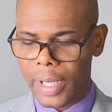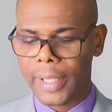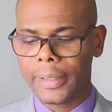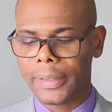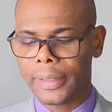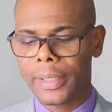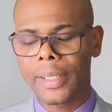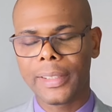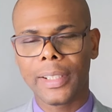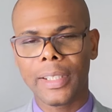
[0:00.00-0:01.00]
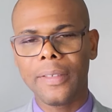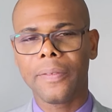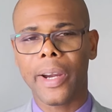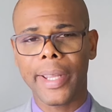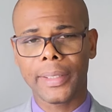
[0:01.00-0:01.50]
and the
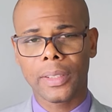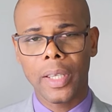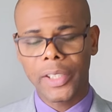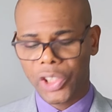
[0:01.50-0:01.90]
Levites.